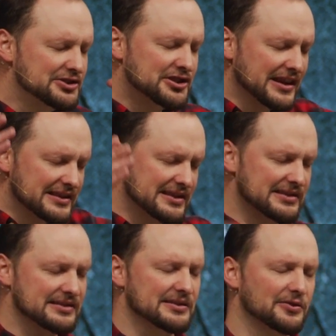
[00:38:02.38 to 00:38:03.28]

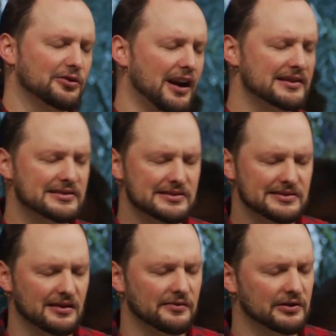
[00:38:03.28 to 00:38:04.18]
Jesus is the Christ, the
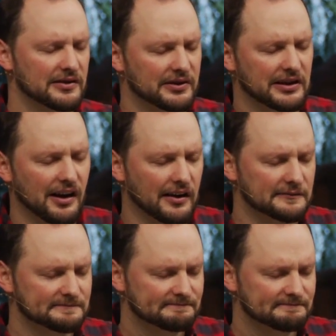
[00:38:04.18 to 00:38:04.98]
Son of the living God.